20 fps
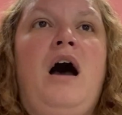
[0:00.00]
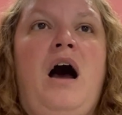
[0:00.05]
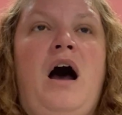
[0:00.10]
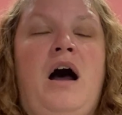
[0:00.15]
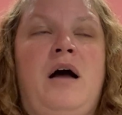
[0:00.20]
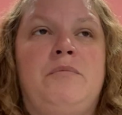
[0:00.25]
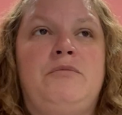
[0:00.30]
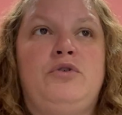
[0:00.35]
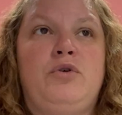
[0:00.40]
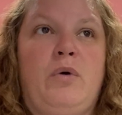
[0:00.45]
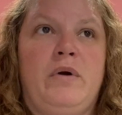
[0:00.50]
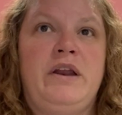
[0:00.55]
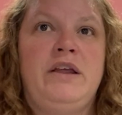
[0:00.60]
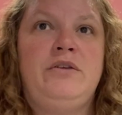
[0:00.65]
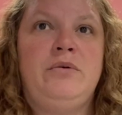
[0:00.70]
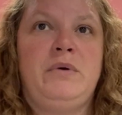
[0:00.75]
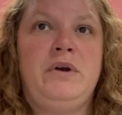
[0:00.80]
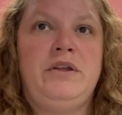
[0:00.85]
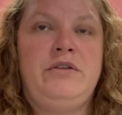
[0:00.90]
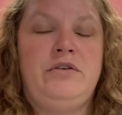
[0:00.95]

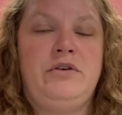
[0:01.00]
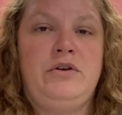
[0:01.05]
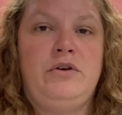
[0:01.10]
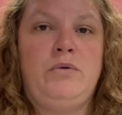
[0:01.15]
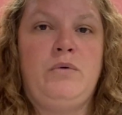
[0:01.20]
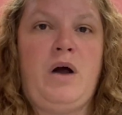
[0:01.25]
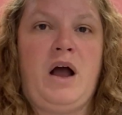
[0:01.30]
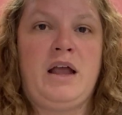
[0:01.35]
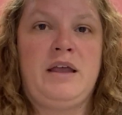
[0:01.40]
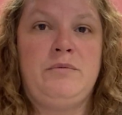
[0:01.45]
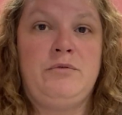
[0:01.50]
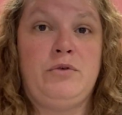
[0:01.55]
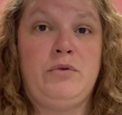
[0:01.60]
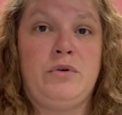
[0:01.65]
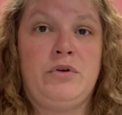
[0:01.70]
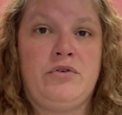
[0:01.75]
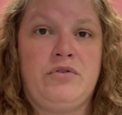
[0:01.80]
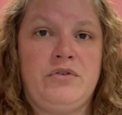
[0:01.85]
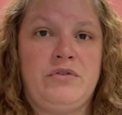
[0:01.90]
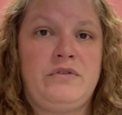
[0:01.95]
2022, I am
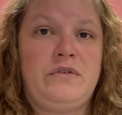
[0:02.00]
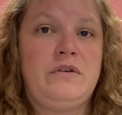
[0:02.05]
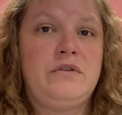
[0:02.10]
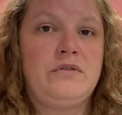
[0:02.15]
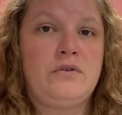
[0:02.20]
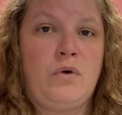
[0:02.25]
doing Christie's